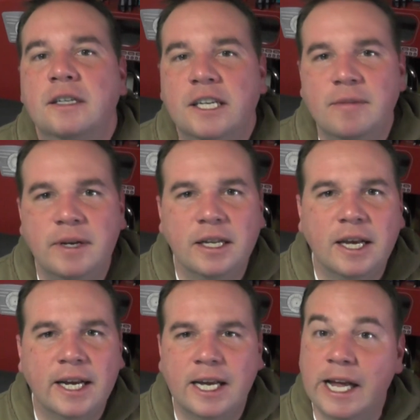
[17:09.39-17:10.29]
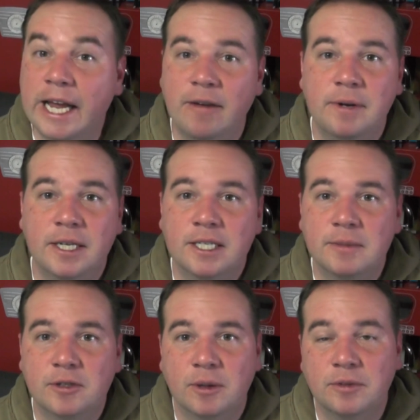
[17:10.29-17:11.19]
Give me a like, give me a
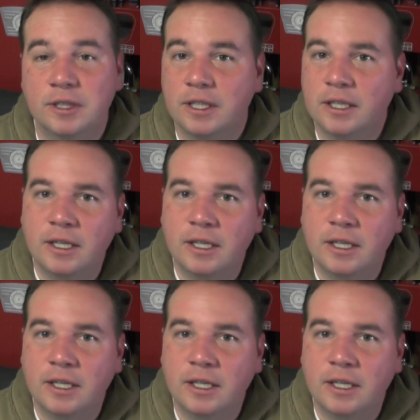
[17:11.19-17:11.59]
subscription.